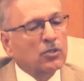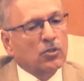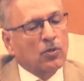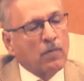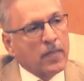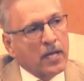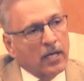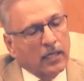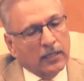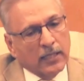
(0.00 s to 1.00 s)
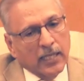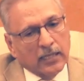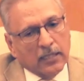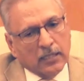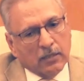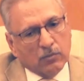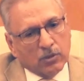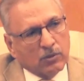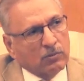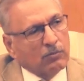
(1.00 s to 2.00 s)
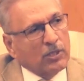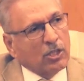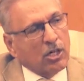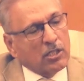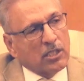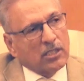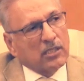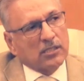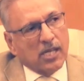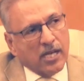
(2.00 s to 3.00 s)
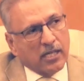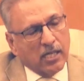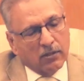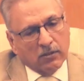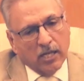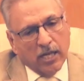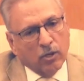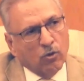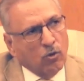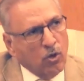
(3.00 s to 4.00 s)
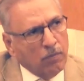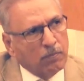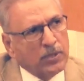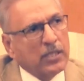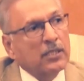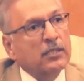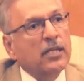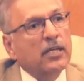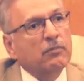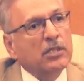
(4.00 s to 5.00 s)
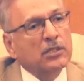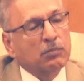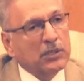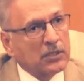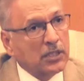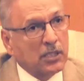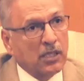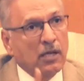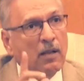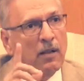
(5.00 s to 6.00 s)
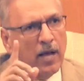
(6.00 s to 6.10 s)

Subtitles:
So I think the Muslims may not take this lying down. I hope there remains peace in India.